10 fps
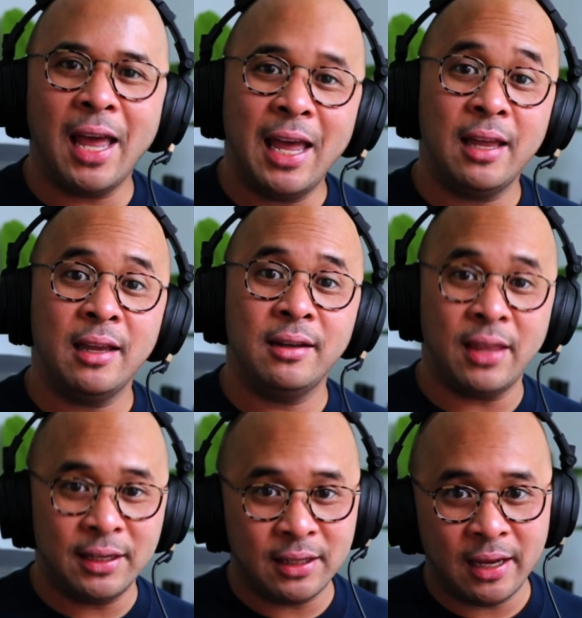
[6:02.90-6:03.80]
And
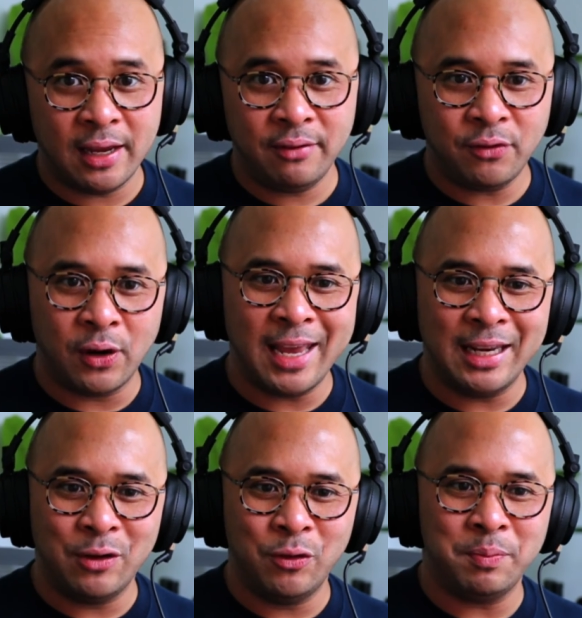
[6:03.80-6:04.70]
thanks again for
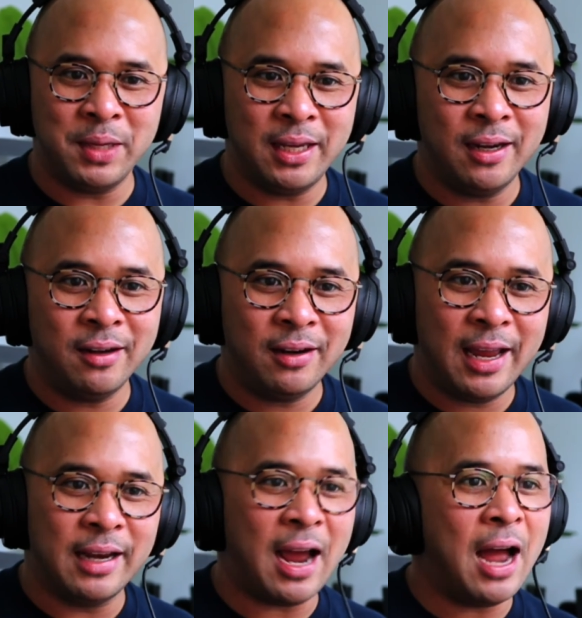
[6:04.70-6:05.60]
hanging out with me here,
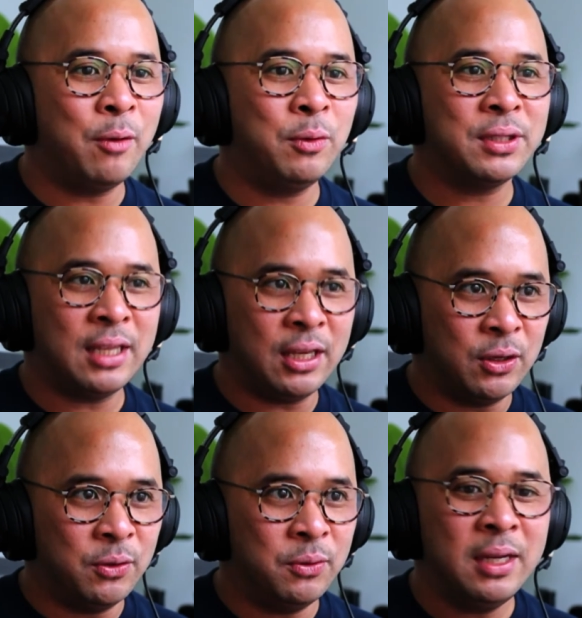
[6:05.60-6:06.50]
and I will see
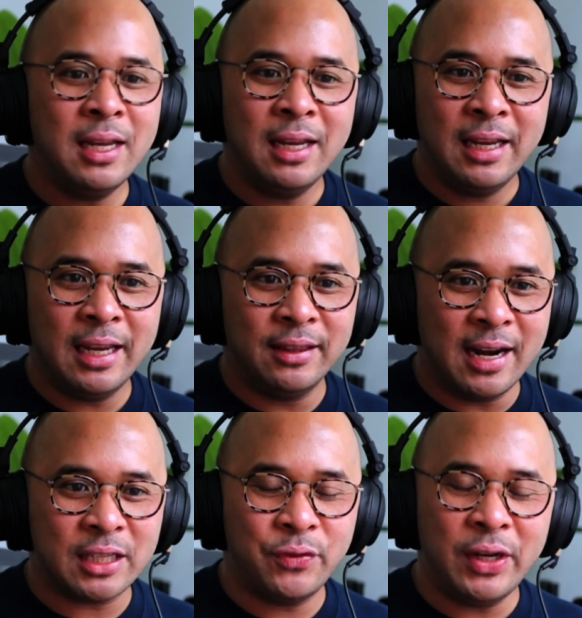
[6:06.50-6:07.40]
you in the
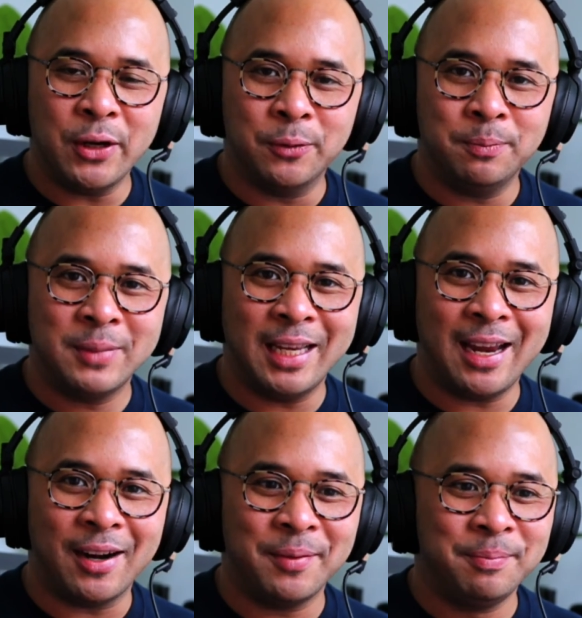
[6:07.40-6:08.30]
next video. Take
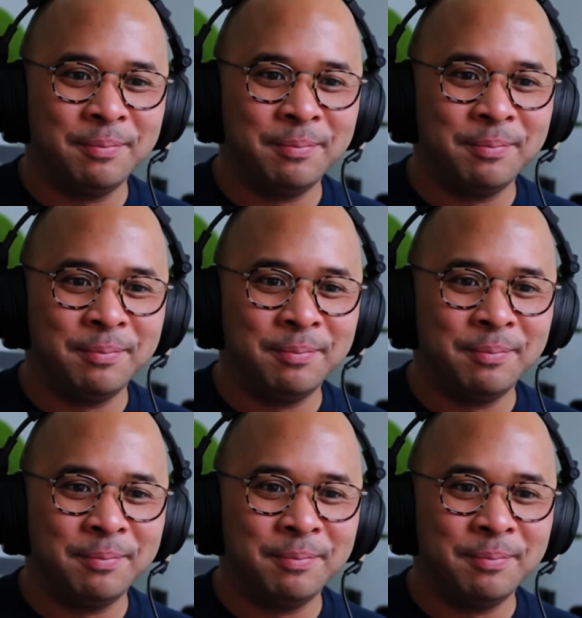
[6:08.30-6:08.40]
care.